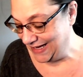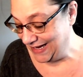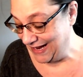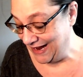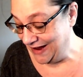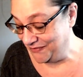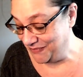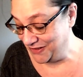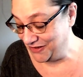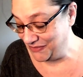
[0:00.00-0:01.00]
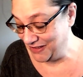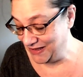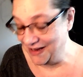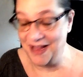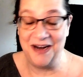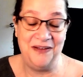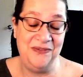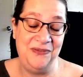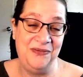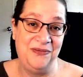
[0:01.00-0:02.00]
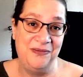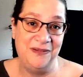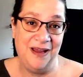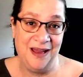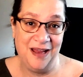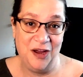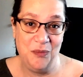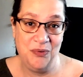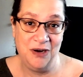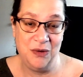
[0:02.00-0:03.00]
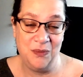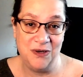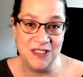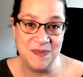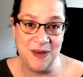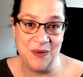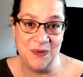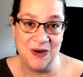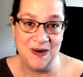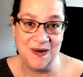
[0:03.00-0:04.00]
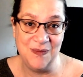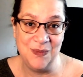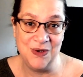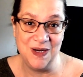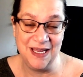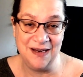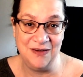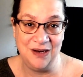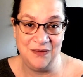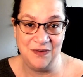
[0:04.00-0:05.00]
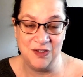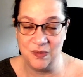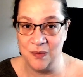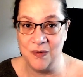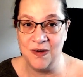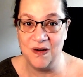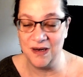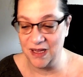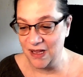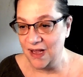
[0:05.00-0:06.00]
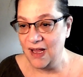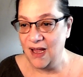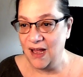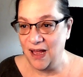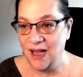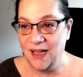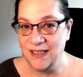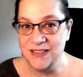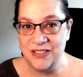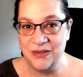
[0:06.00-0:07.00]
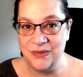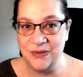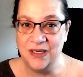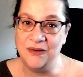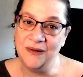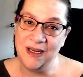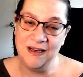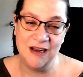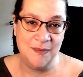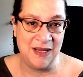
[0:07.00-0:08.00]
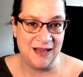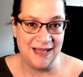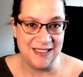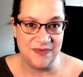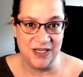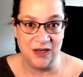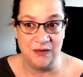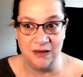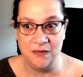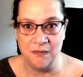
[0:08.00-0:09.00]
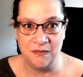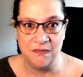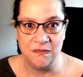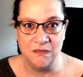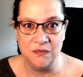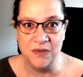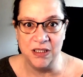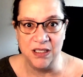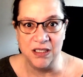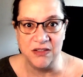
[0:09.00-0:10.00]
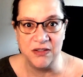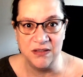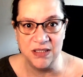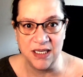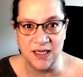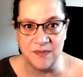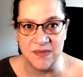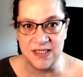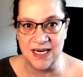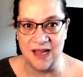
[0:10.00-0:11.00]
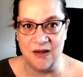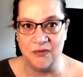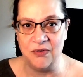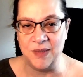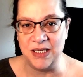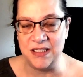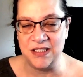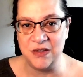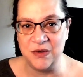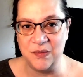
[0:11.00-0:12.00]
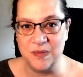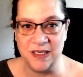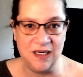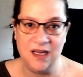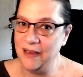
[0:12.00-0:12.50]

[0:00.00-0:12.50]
have been doing a lot of prayer work, spell work, and ritual work to, I talked about the last video, really uncertain times now for me too, but